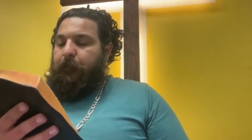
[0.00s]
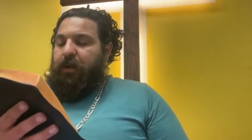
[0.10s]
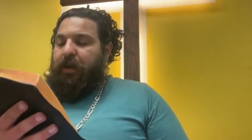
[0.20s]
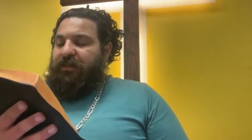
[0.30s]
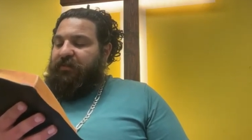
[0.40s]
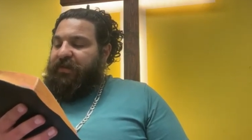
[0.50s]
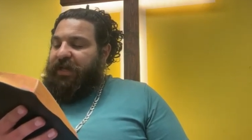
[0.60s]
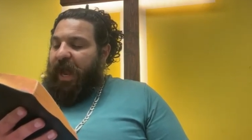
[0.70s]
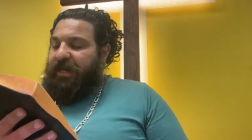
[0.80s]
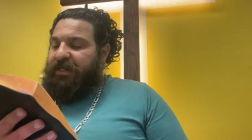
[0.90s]
But my
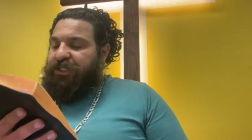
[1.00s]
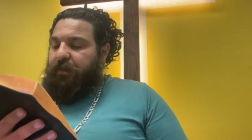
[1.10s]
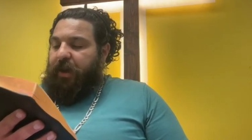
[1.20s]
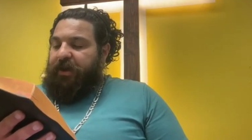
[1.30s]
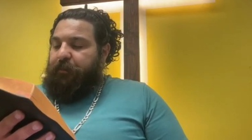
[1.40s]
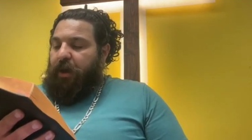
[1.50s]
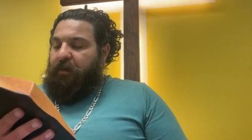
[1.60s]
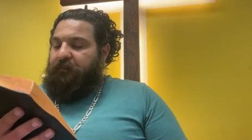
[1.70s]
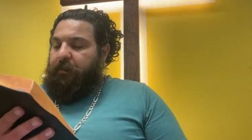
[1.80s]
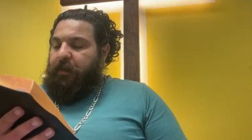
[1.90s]
loving kindness shall not
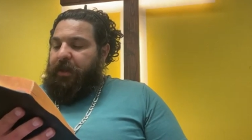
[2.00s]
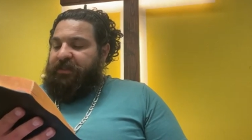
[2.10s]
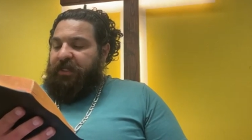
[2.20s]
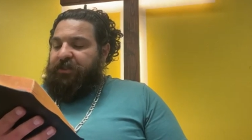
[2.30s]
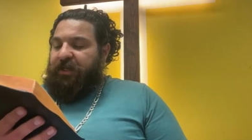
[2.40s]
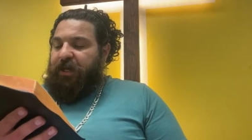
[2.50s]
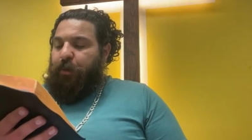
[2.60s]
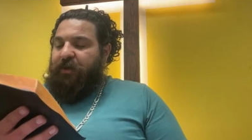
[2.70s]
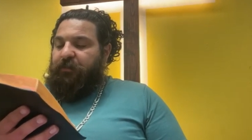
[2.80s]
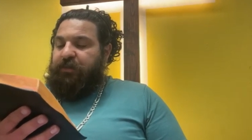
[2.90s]
depart from him, as I took it
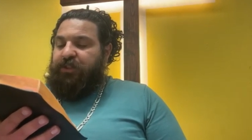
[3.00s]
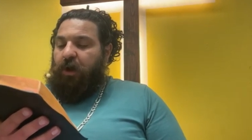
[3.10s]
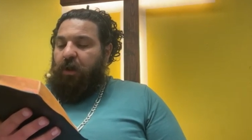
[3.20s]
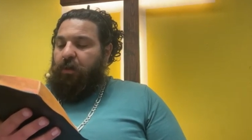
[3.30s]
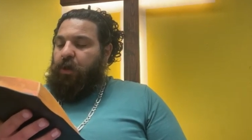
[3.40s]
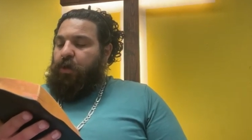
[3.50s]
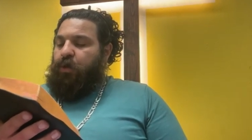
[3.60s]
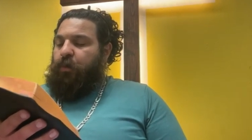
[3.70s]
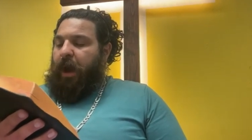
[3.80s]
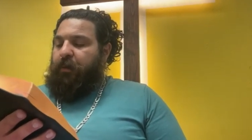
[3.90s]
away from Saul,
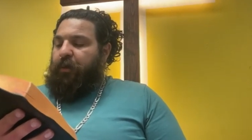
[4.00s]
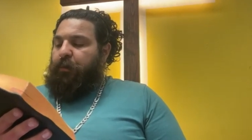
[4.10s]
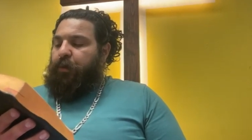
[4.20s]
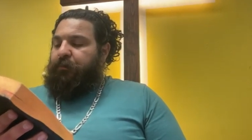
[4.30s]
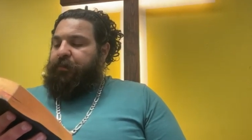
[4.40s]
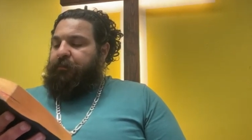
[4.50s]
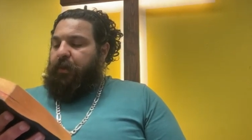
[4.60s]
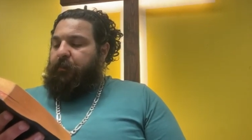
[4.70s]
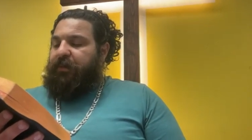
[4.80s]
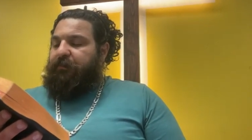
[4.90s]
whom I removed
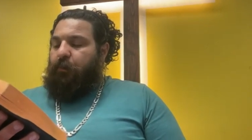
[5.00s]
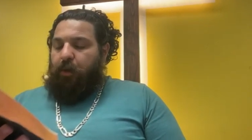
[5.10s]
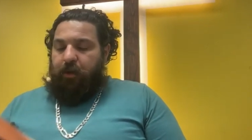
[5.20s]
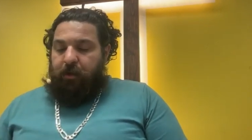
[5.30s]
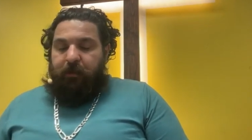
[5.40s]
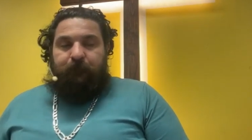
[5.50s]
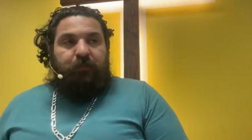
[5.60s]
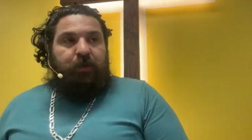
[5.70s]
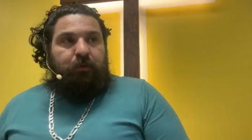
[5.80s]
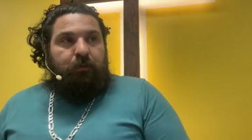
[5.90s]
from before
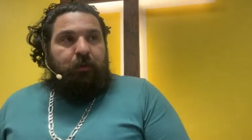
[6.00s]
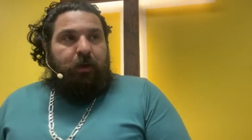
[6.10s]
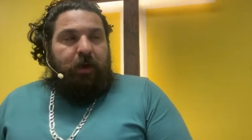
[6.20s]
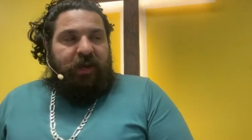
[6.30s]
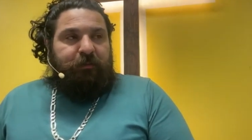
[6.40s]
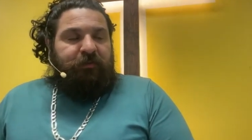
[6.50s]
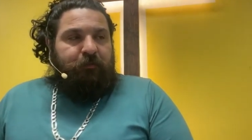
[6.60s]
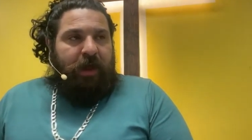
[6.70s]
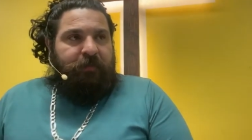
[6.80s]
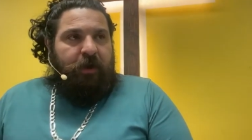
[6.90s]
you. And I
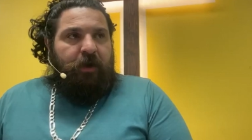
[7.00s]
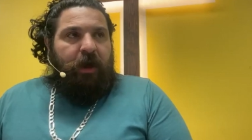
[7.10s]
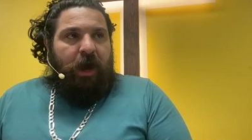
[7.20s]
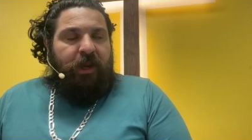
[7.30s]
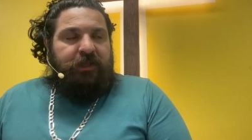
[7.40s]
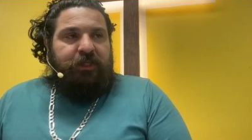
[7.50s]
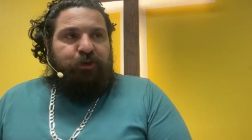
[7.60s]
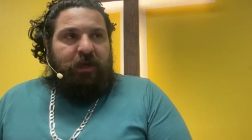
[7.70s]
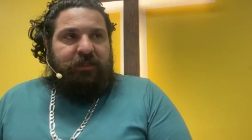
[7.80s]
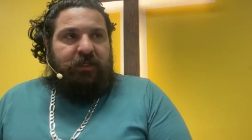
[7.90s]
believe right there, God is
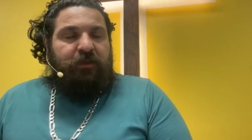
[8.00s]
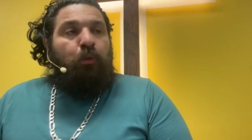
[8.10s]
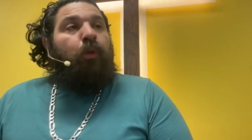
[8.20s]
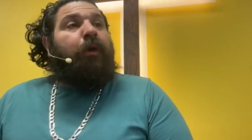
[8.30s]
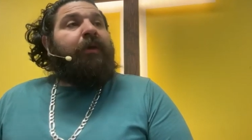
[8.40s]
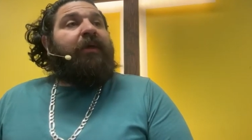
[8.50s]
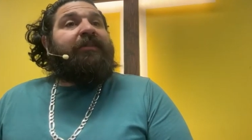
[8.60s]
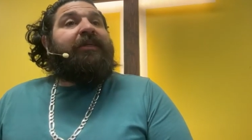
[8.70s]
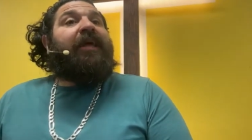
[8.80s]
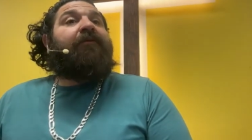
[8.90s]
addressing the worry
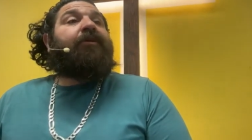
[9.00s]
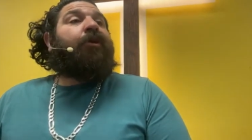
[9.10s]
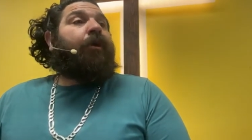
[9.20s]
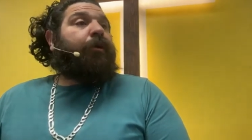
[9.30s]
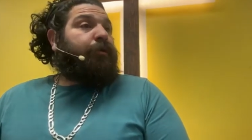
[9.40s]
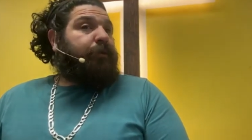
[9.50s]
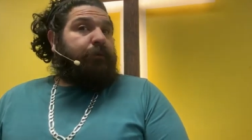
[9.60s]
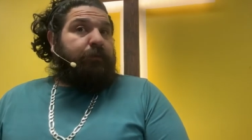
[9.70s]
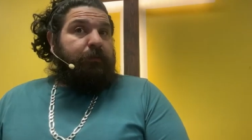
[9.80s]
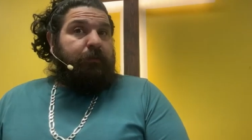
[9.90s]
that's in David's heart.